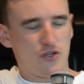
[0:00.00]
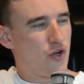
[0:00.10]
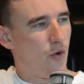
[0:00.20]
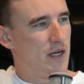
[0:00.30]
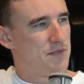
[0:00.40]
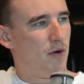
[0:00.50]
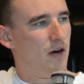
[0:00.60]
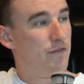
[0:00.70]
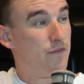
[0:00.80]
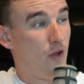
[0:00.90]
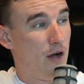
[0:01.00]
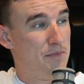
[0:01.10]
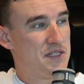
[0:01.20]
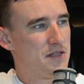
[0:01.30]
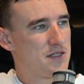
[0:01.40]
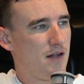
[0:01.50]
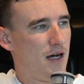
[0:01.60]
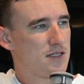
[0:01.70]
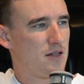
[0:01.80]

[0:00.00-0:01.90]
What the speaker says: should always fly business class.